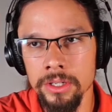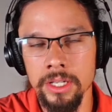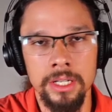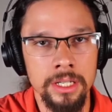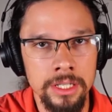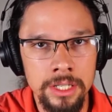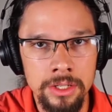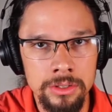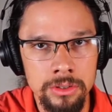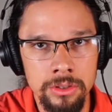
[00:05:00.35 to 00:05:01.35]
like a
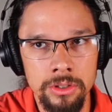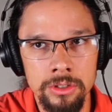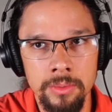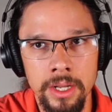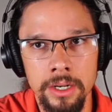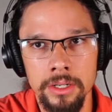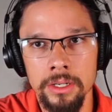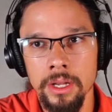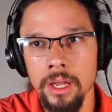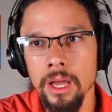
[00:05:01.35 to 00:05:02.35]
continuous glucose monitor.
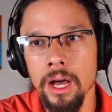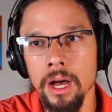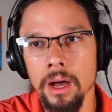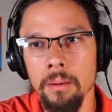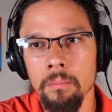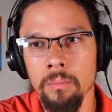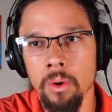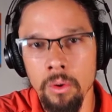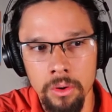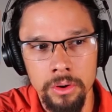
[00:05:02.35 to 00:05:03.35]

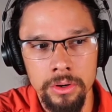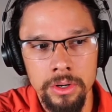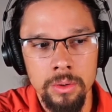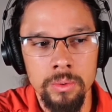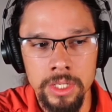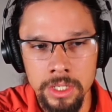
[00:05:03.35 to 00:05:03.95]
Or we could